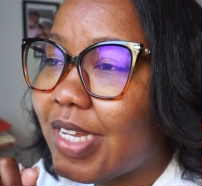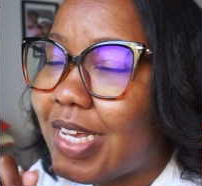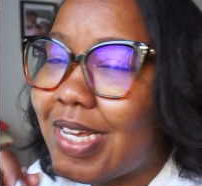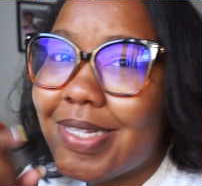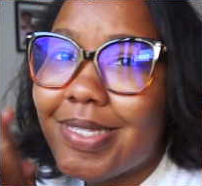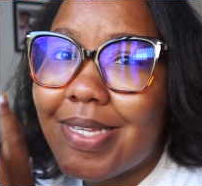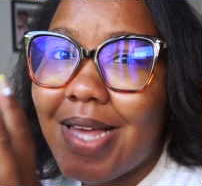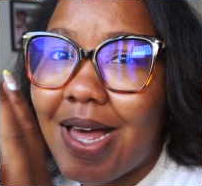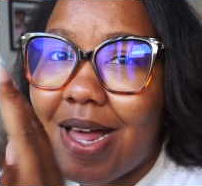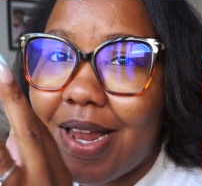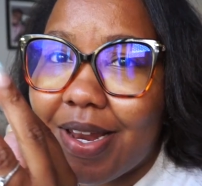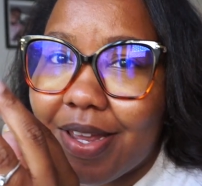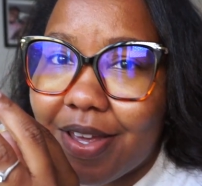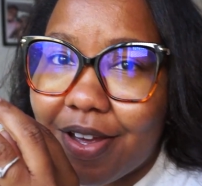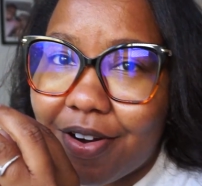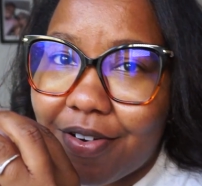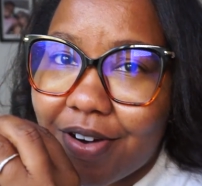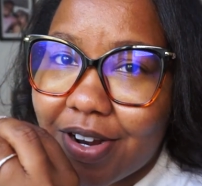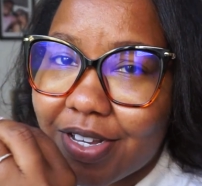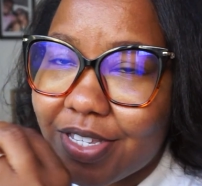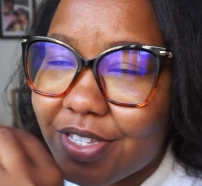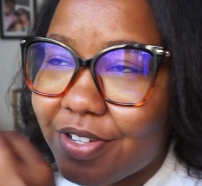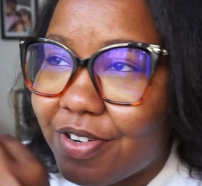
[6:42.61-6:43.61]
Italian
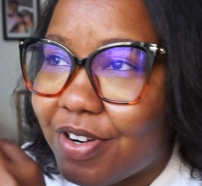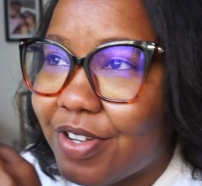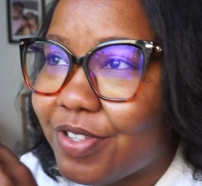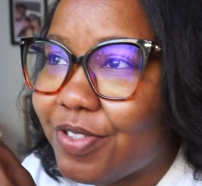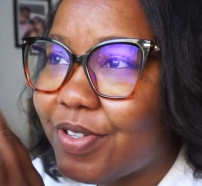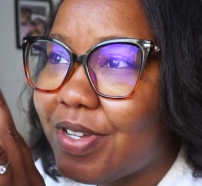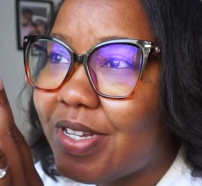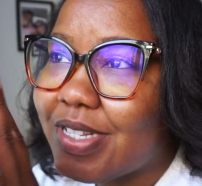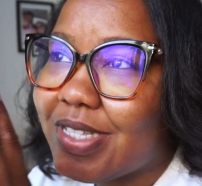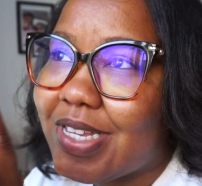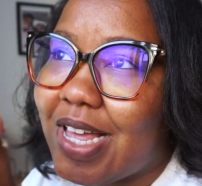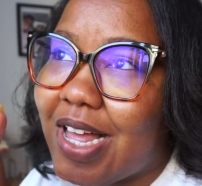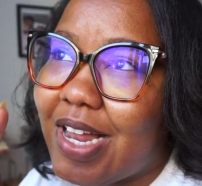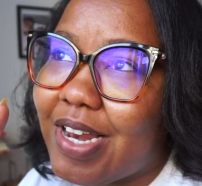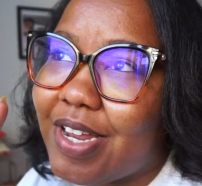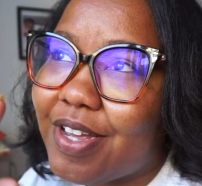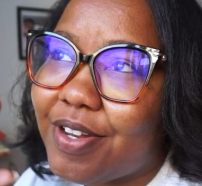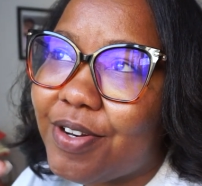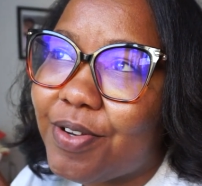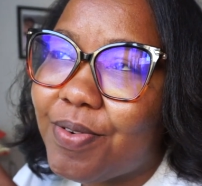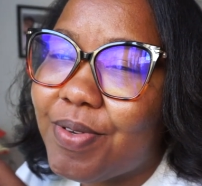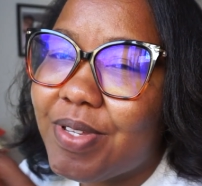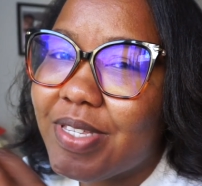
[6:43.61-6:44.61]
restaurant or
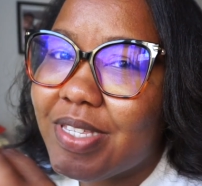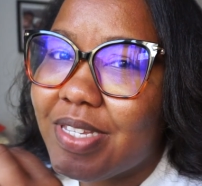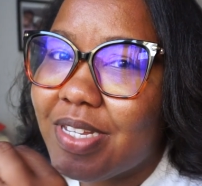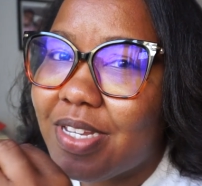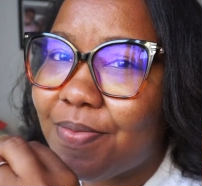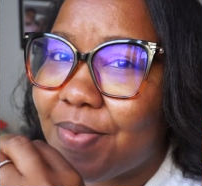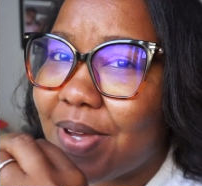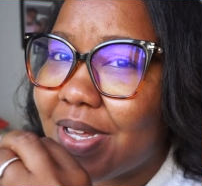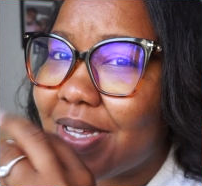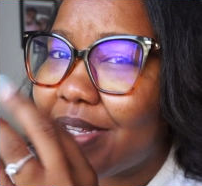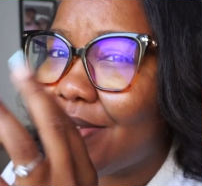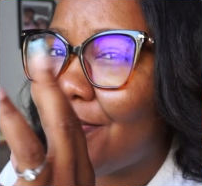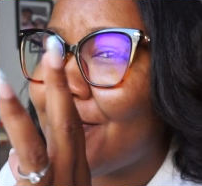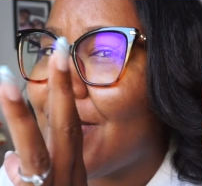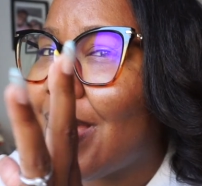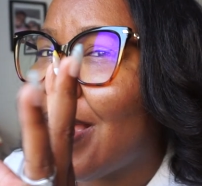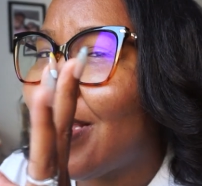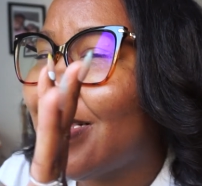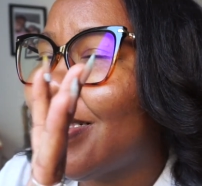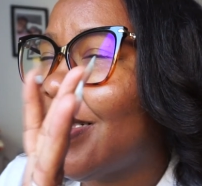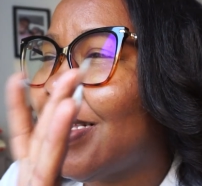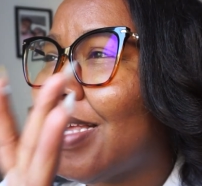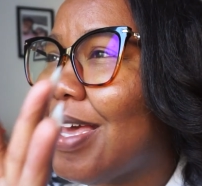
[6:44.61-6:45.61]
Italian cuisine, where
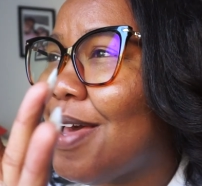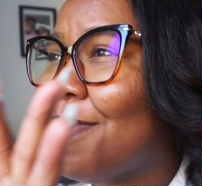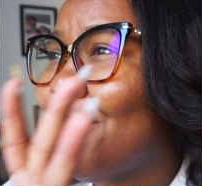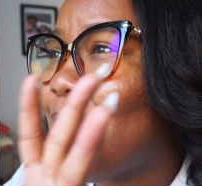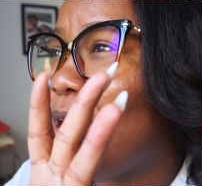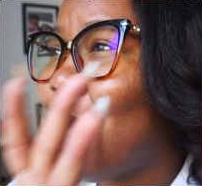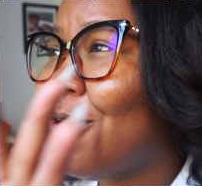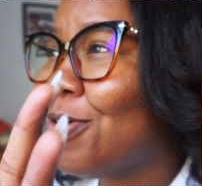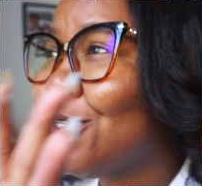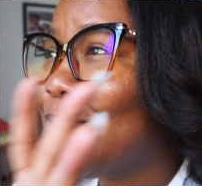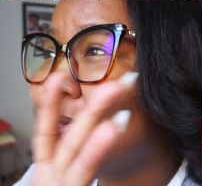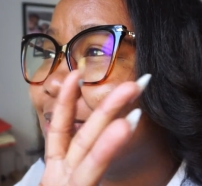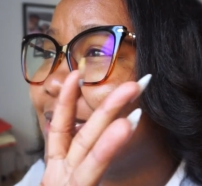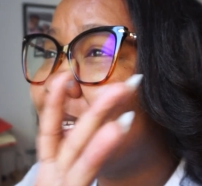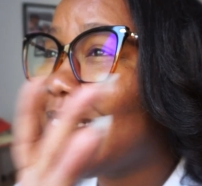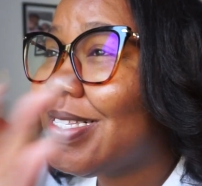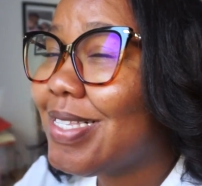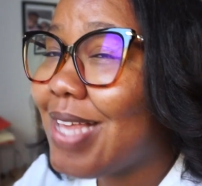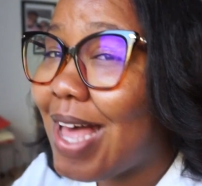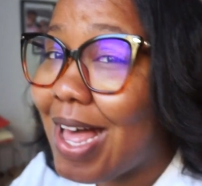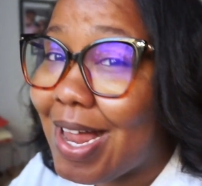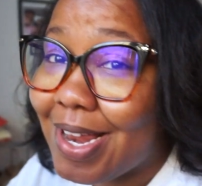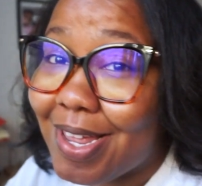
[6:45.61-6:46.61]
I say I'm out with
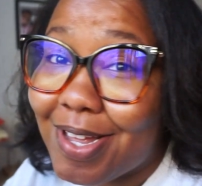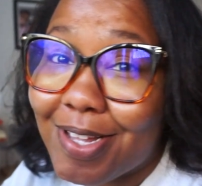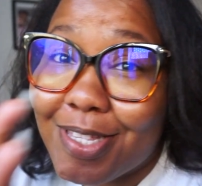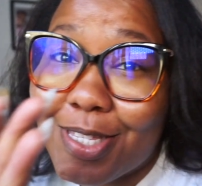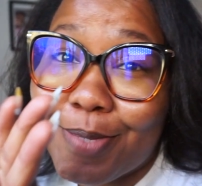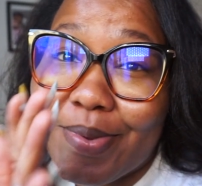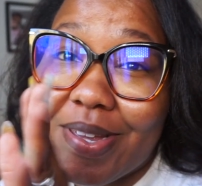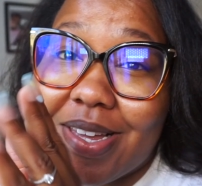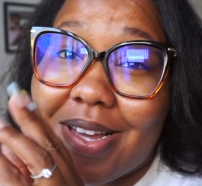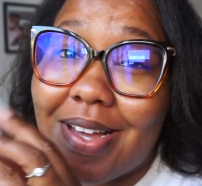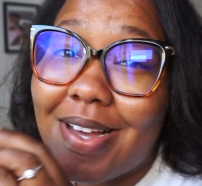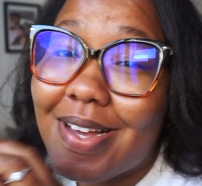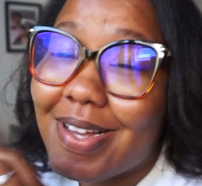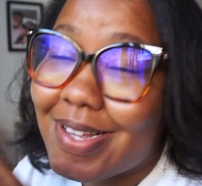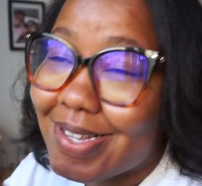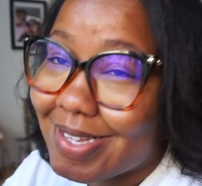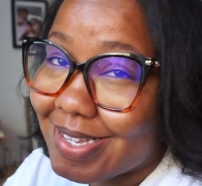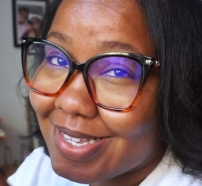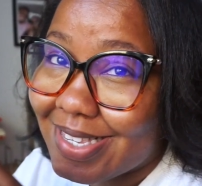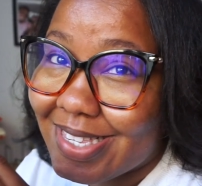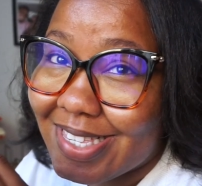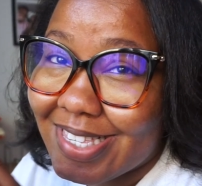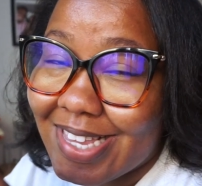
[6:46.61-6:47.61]
Italians,
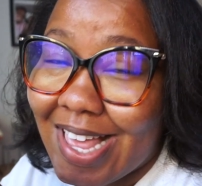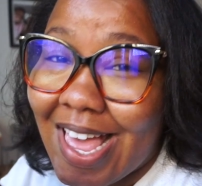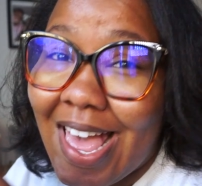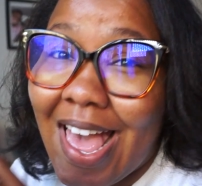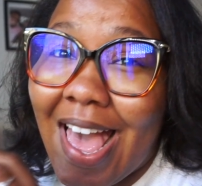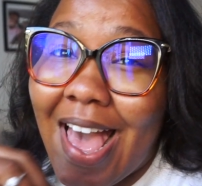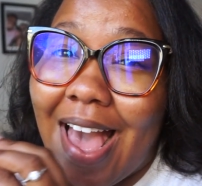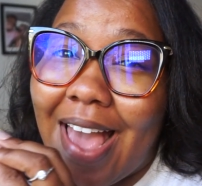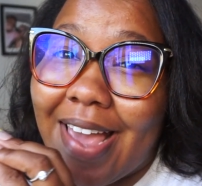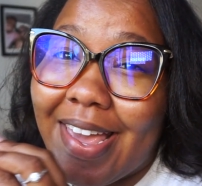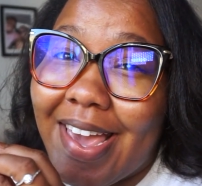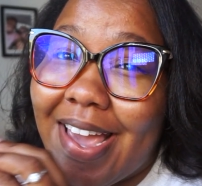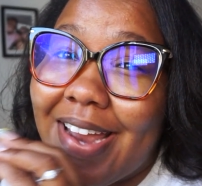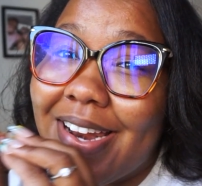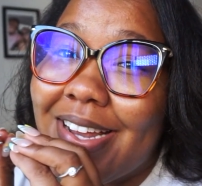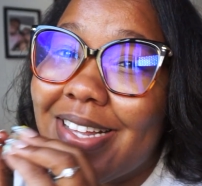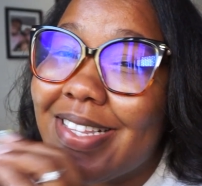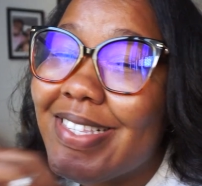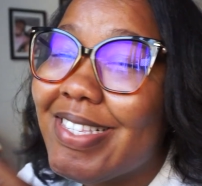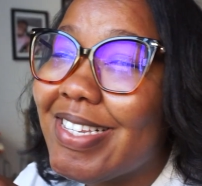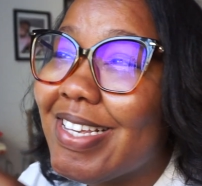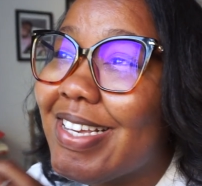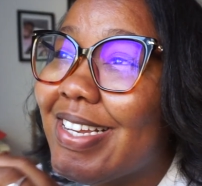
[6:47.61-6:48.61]
because I kind
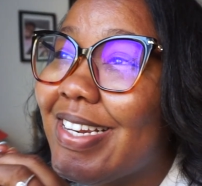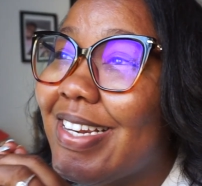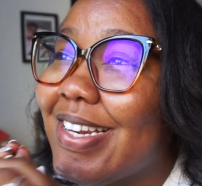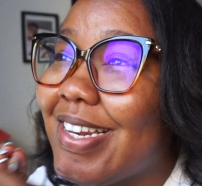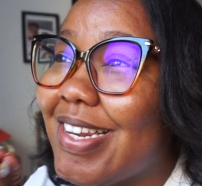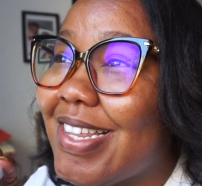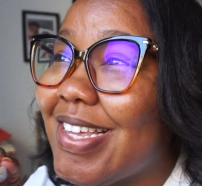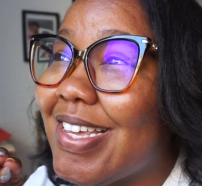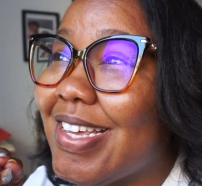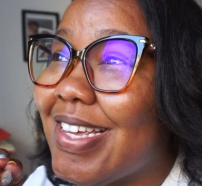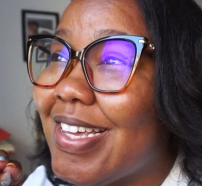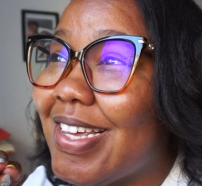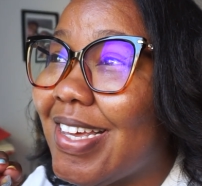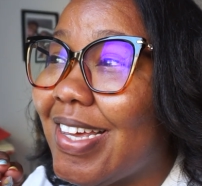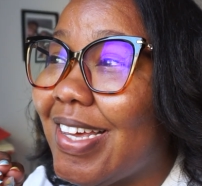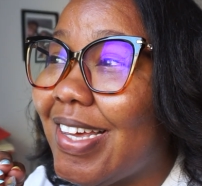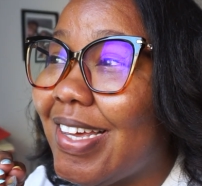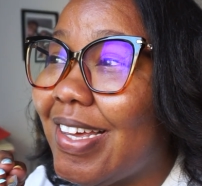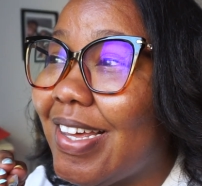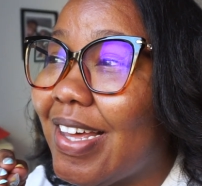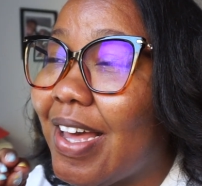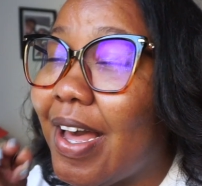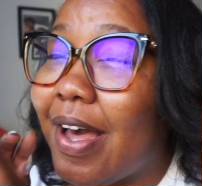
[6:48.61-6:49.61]
of did
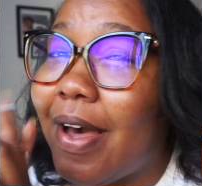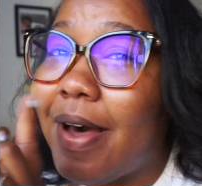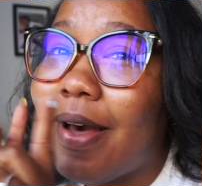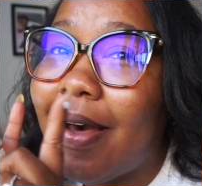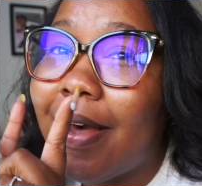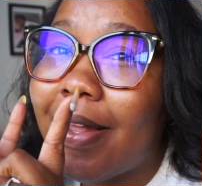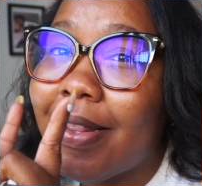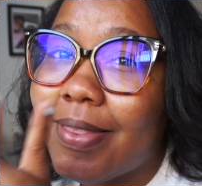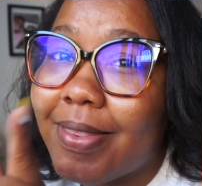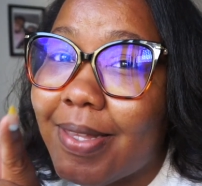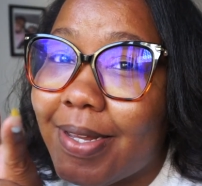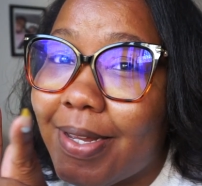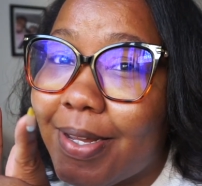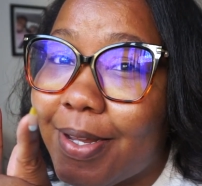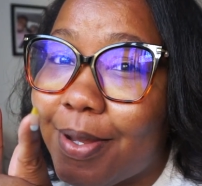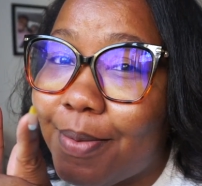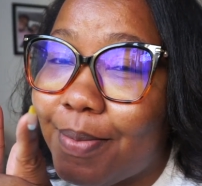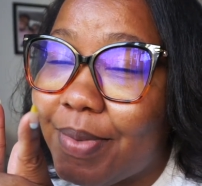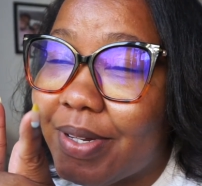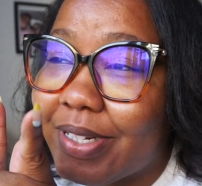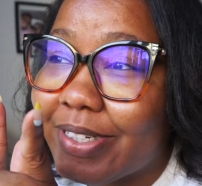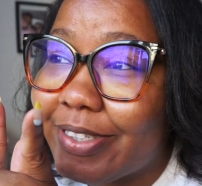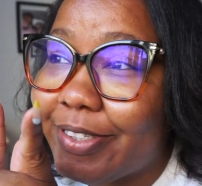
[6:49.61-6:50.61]
the
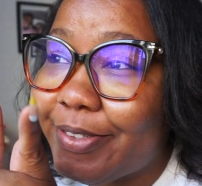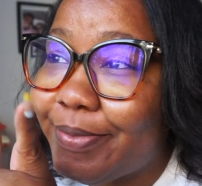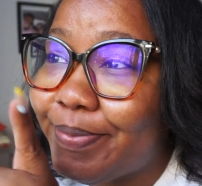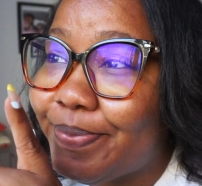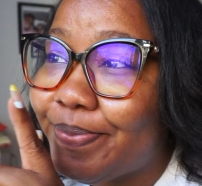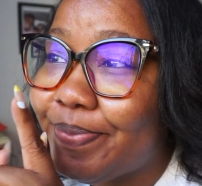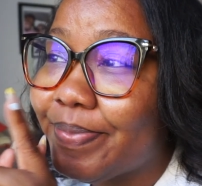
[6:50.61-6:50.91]
unthinkable,